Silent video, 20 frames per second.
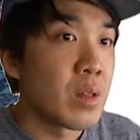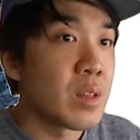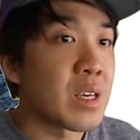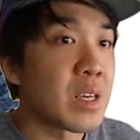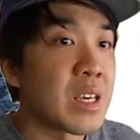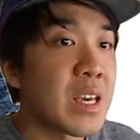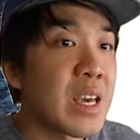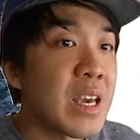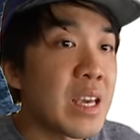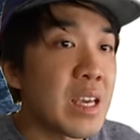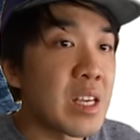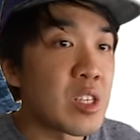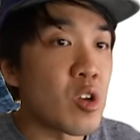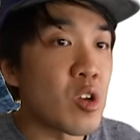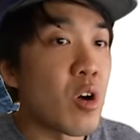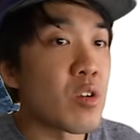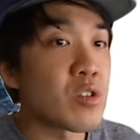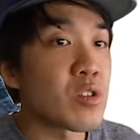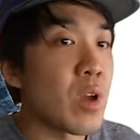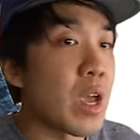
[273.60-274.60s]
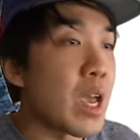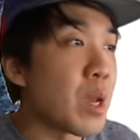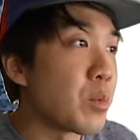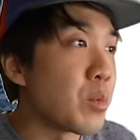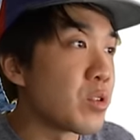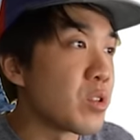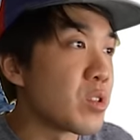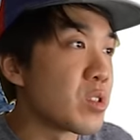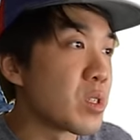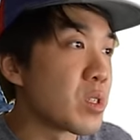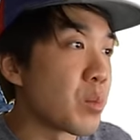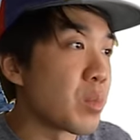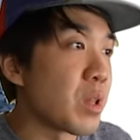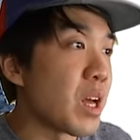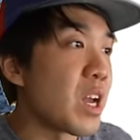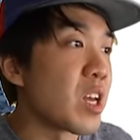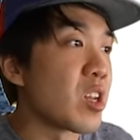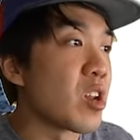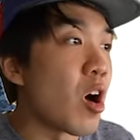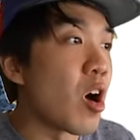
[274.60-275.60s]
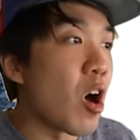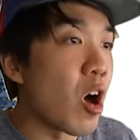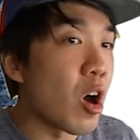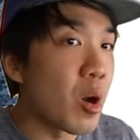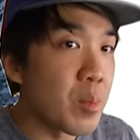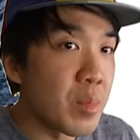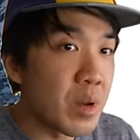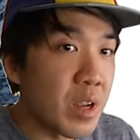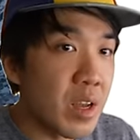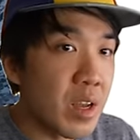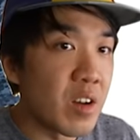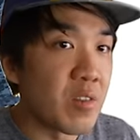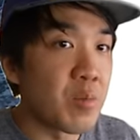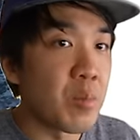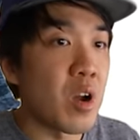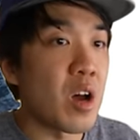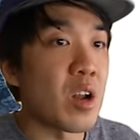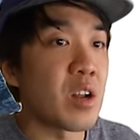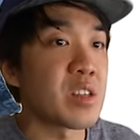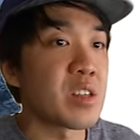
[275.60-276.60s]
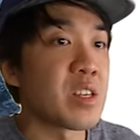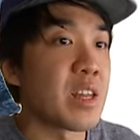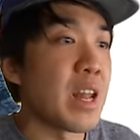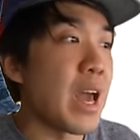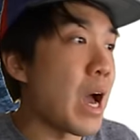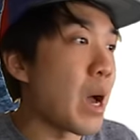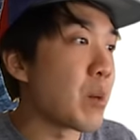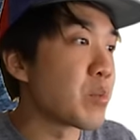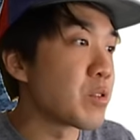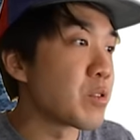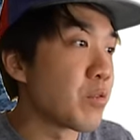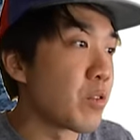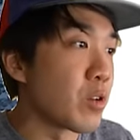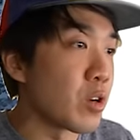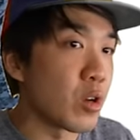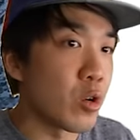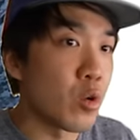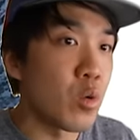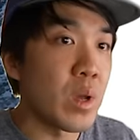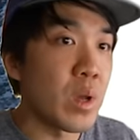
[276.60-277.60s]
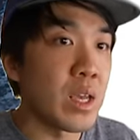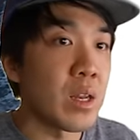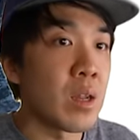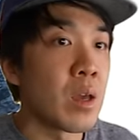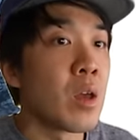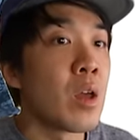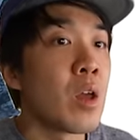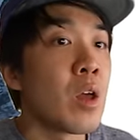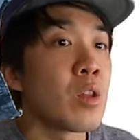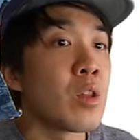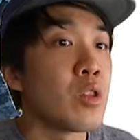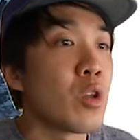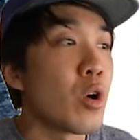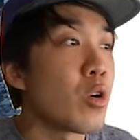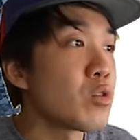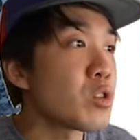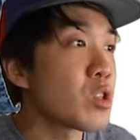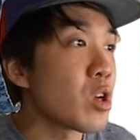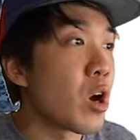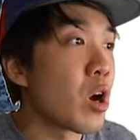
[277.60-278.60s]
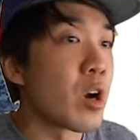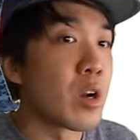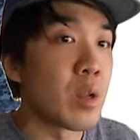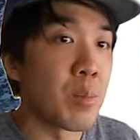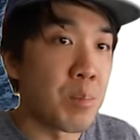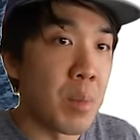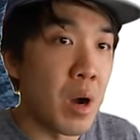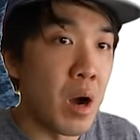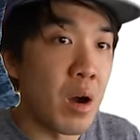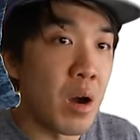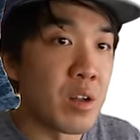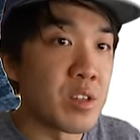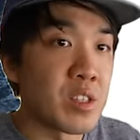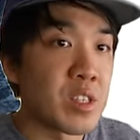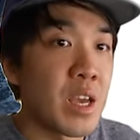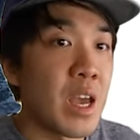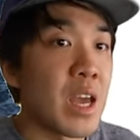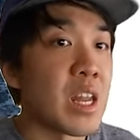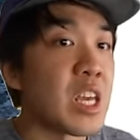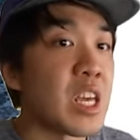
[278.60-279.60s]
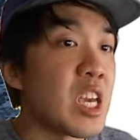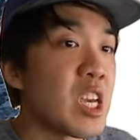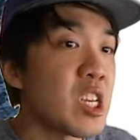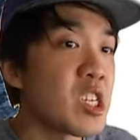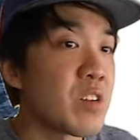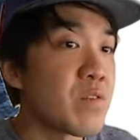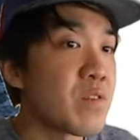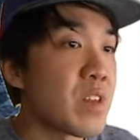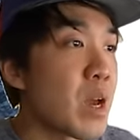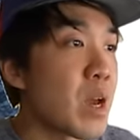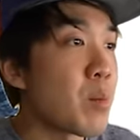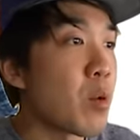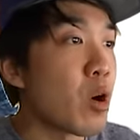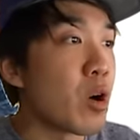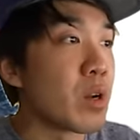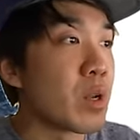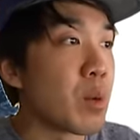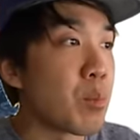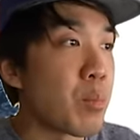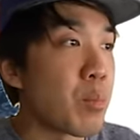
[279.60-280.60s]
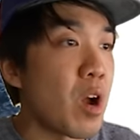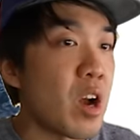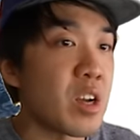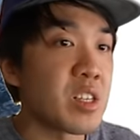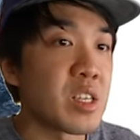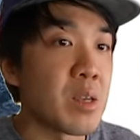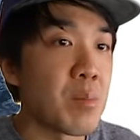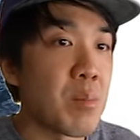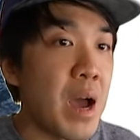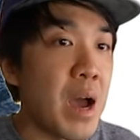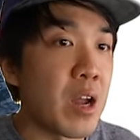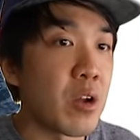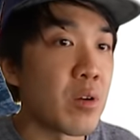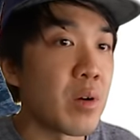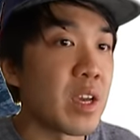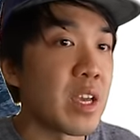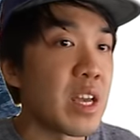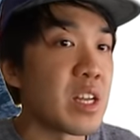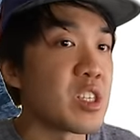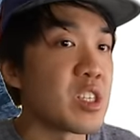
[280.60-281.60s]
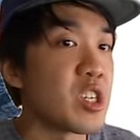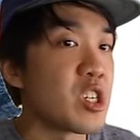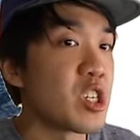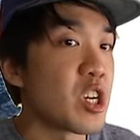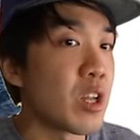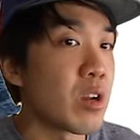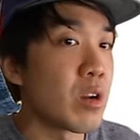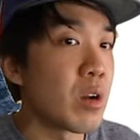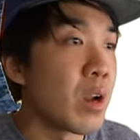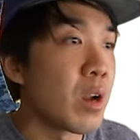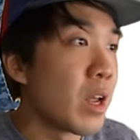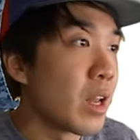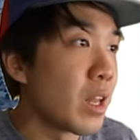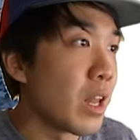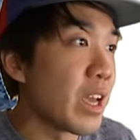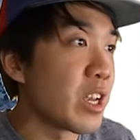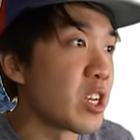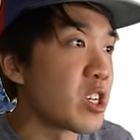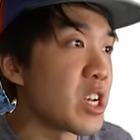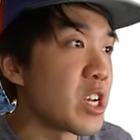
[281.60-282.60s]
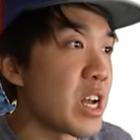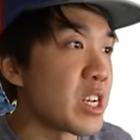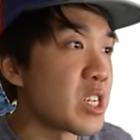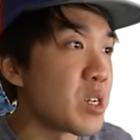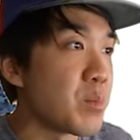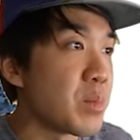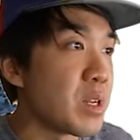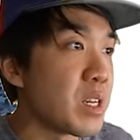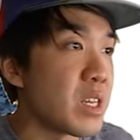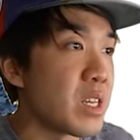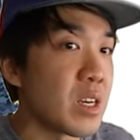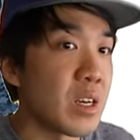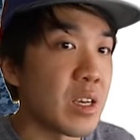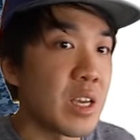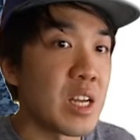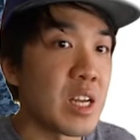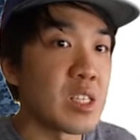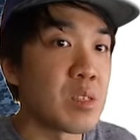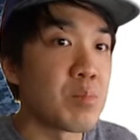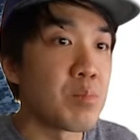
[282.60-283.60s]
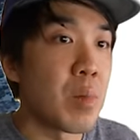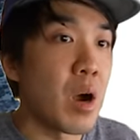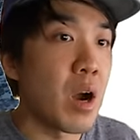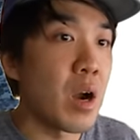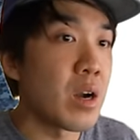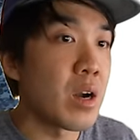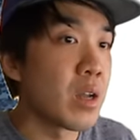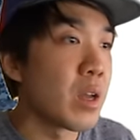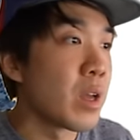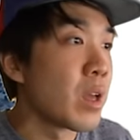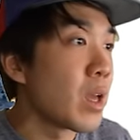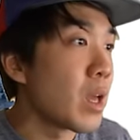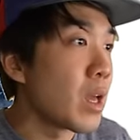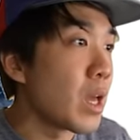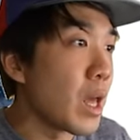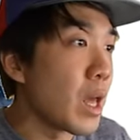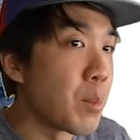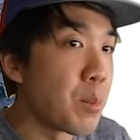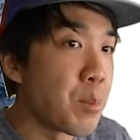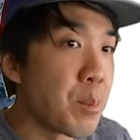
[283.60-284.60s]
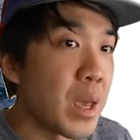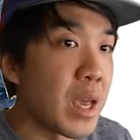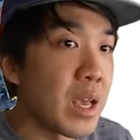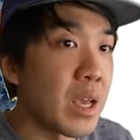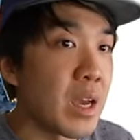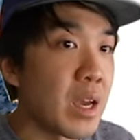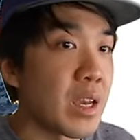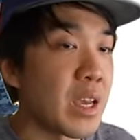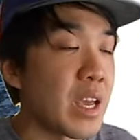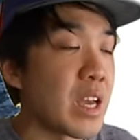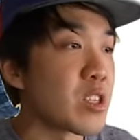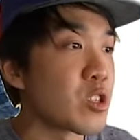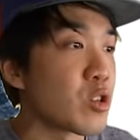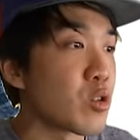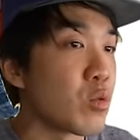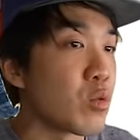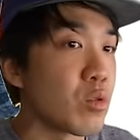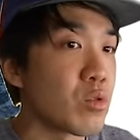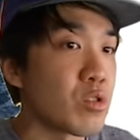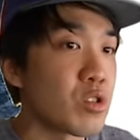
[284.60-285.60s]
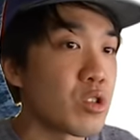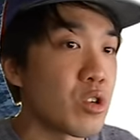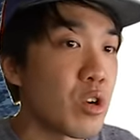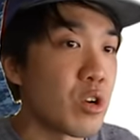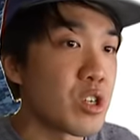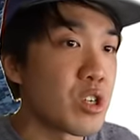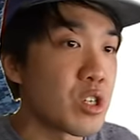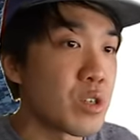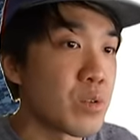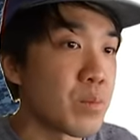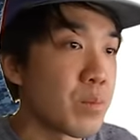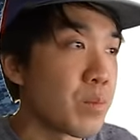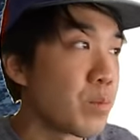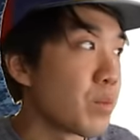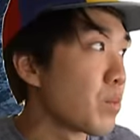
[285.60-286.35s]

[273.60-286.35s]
The king is also able to supply an army of products and apps for the queen. Those are the pawns, and each of them are in a proxy battle against each other, like ChatGPT against Bard and Bing against Google Search.